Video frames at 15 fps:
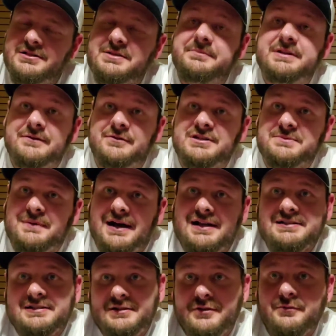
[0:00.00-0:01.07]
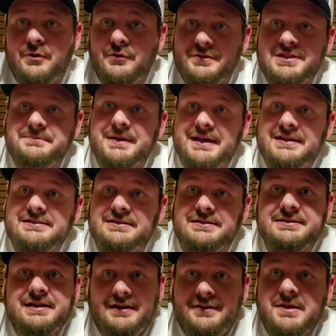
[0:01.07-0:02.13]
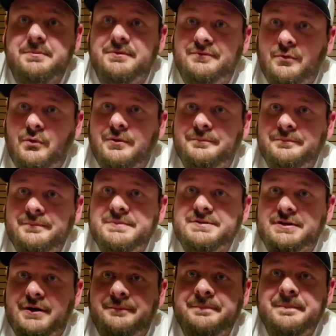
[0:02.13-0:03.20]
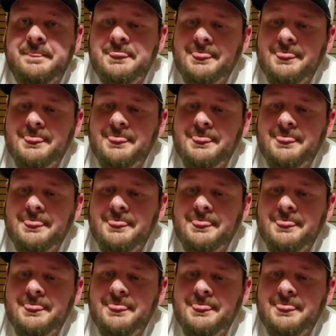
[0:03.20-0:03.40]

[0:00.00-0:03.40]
to some different spots and throw these baits and see how they perform. So,